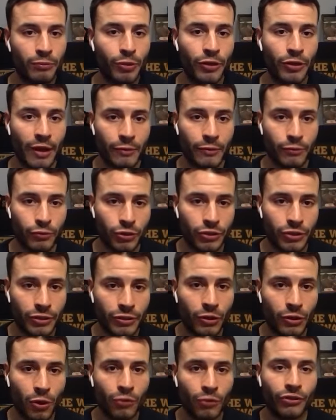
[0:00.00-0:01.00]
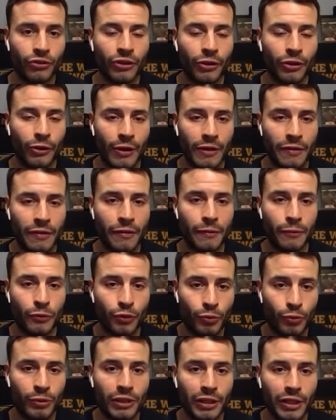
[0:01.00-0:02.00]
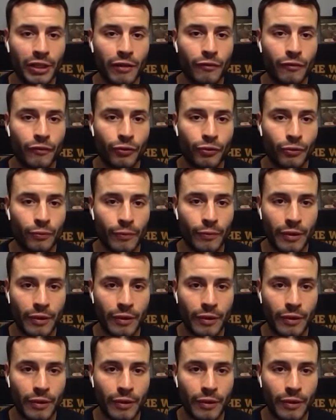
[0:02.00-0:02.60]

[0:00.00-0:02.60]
But just in closing here, I do believe,